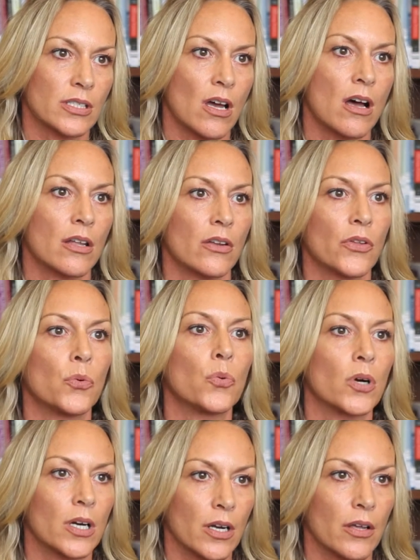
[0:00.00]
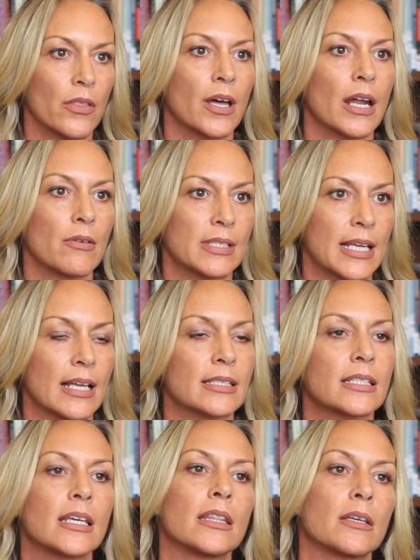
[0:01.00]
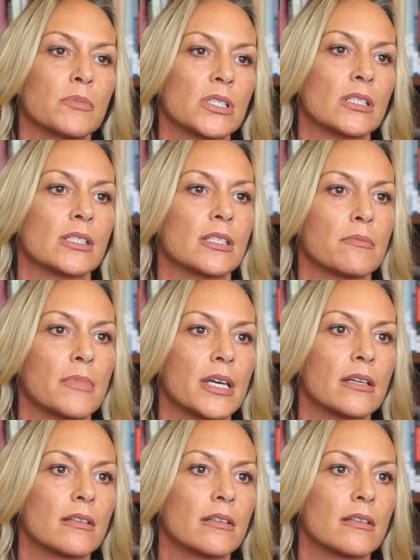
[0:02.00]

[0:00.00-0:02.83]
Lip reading: on the work that I was asking them to submit.